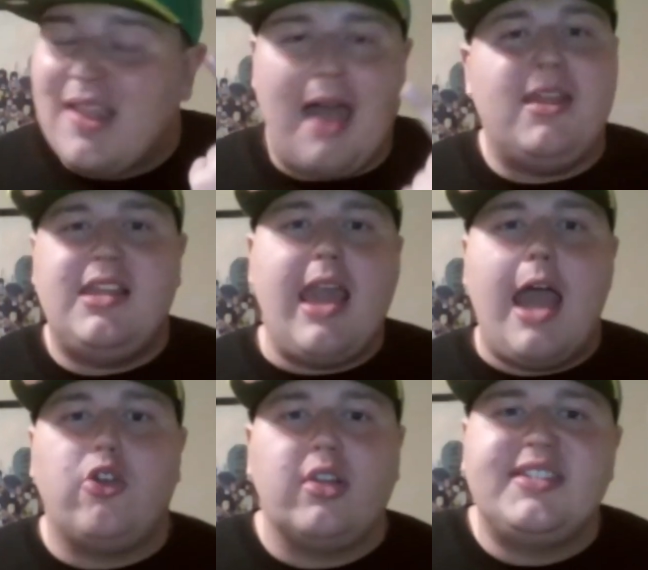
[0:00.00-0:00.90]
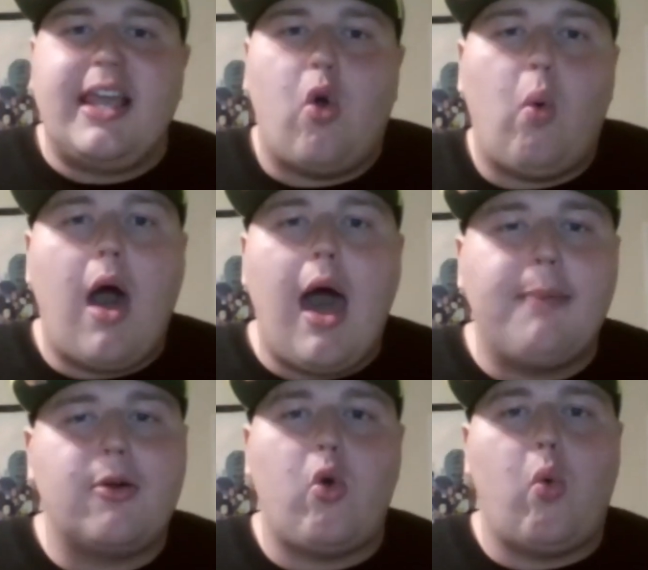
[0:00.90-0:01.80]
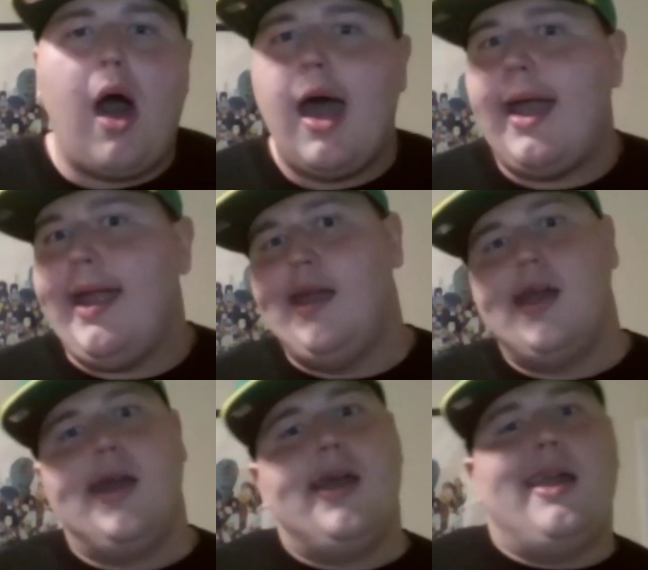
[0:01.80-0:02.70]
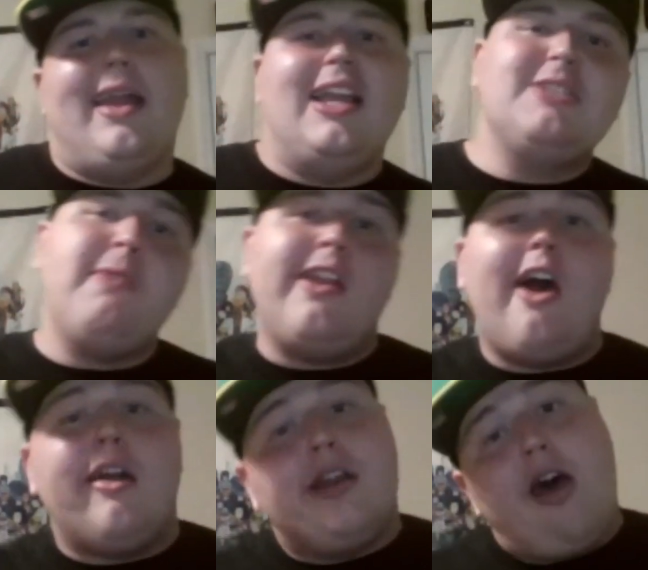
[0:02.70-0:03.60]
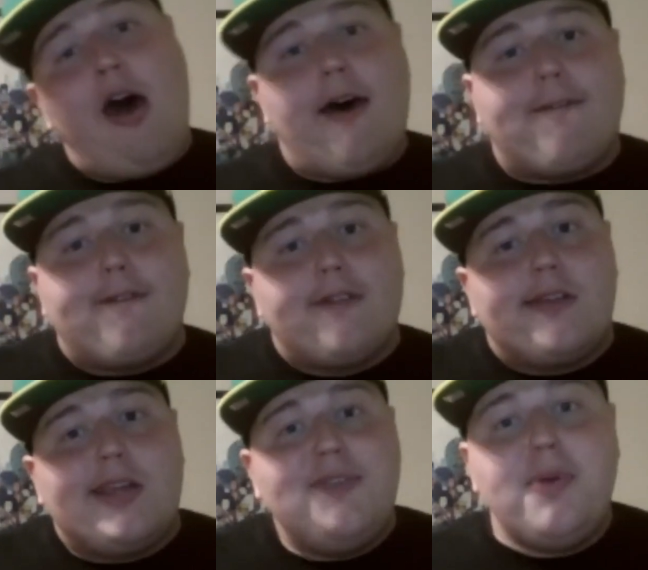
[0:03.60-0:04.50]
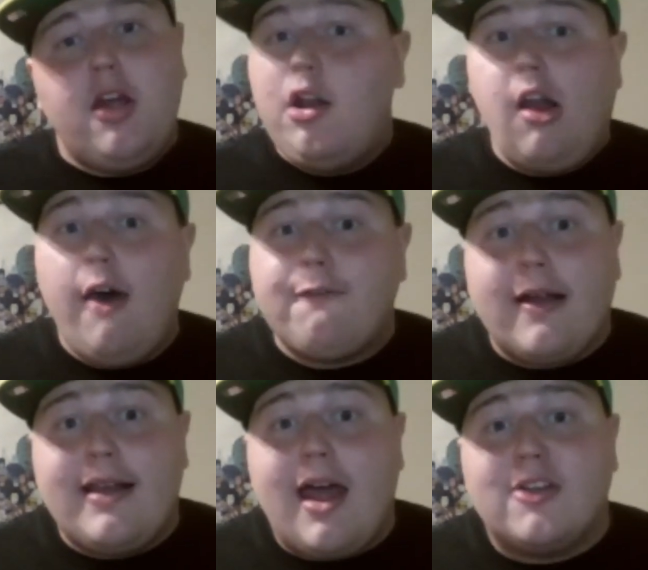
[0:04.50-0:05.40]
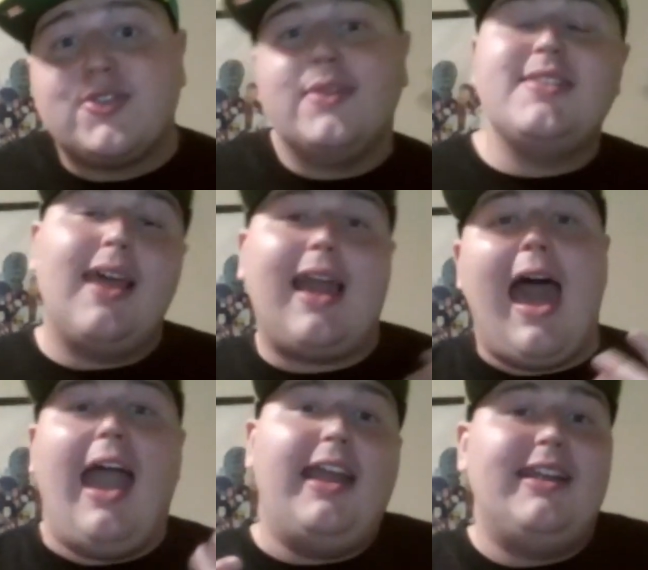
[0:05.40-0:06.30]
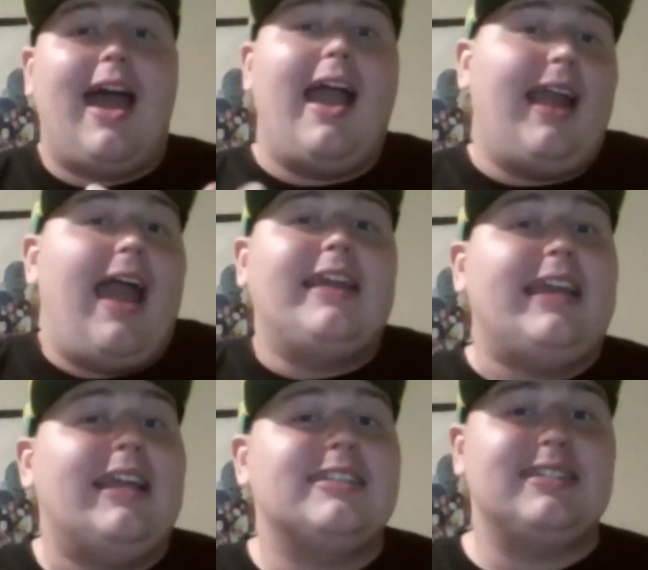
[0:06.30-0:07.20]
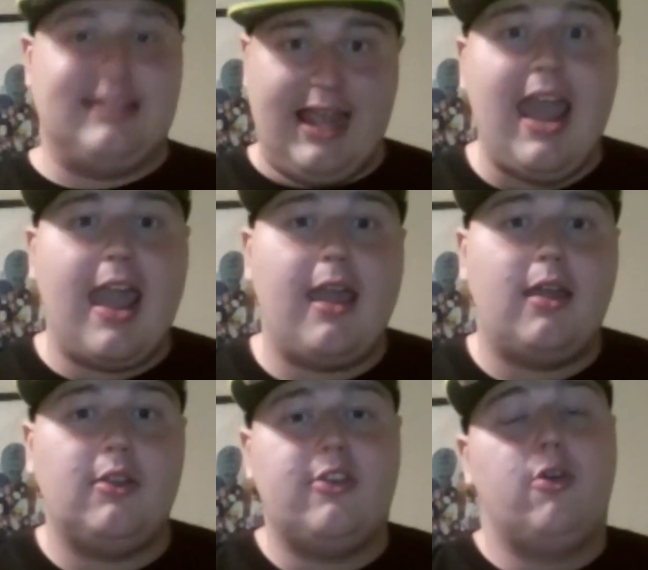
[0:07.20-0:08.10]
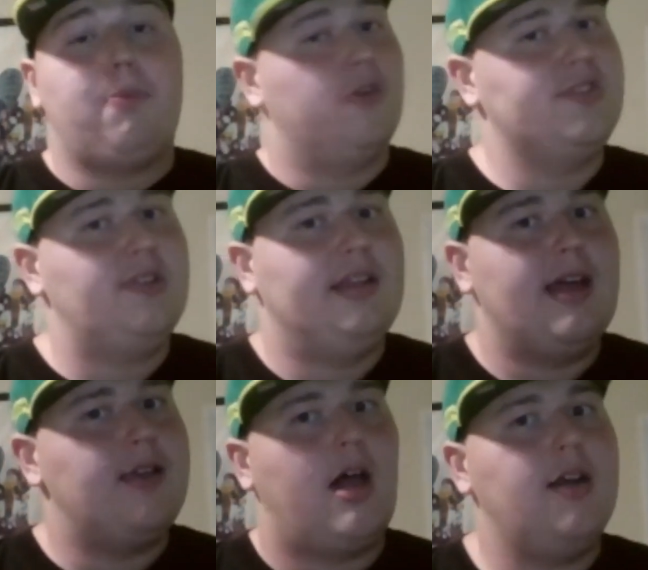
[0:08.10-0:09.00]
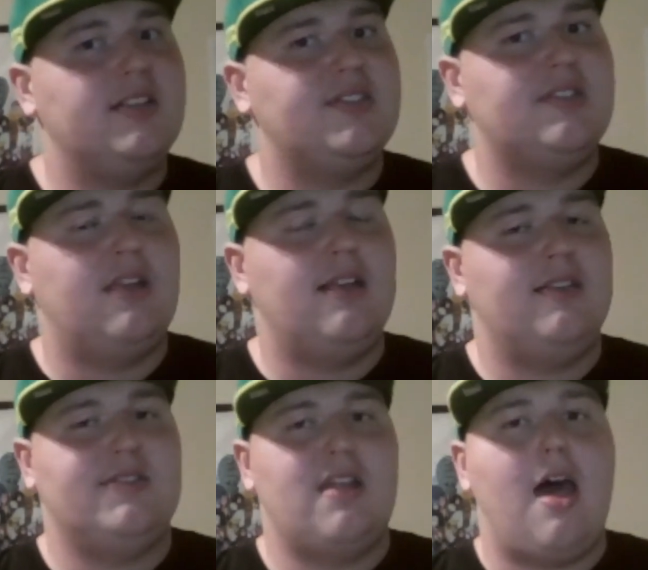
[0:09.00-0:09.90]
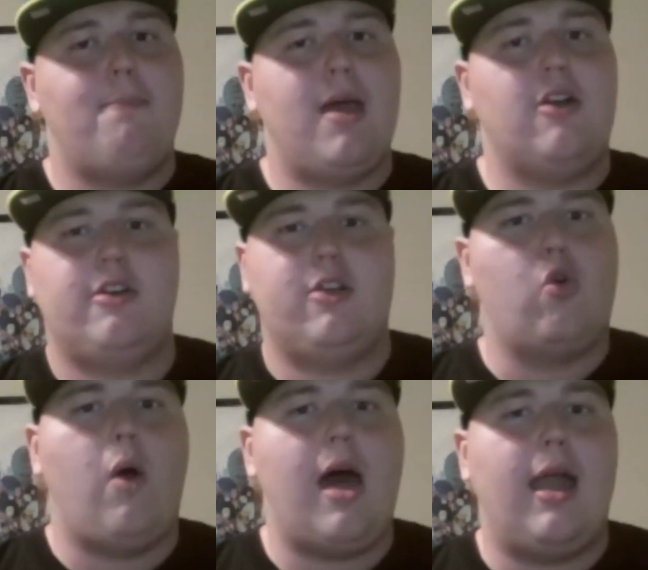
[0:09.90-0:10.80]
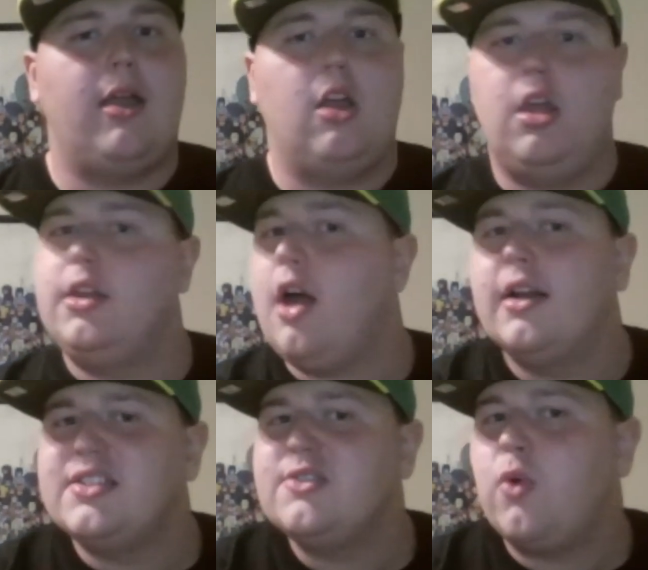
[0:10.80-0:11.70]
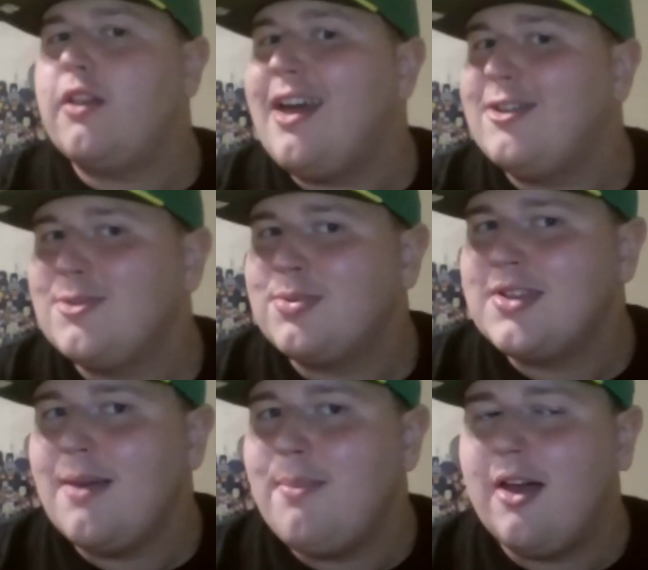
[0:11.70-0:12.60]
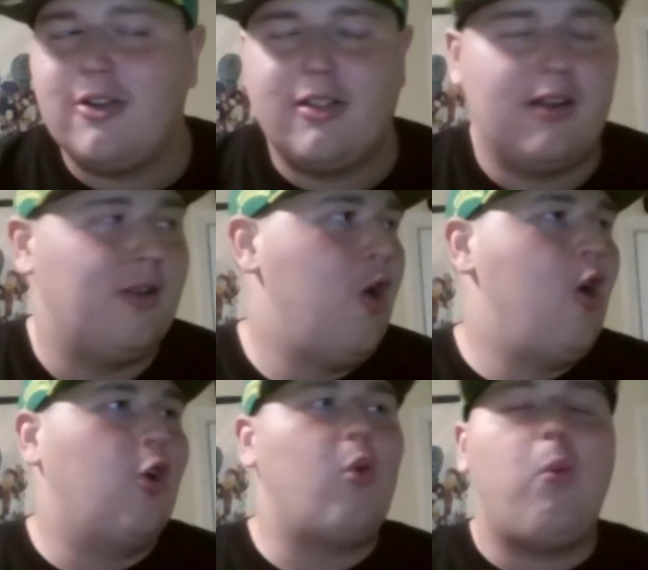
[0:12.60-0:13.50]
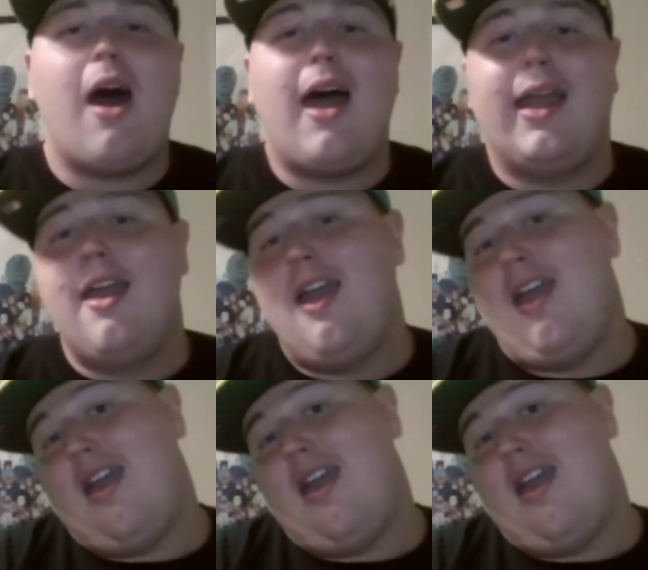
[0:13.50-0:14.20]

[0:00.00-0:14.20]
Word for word: I mean, yeah, you could say Kawhi, but Kawhi, he's been on and off he's been on and off right now. So it's like I, I I can't say to you personally that Giannis is not better than Kawhi. Giannis is one thousand percent better than Kawhi.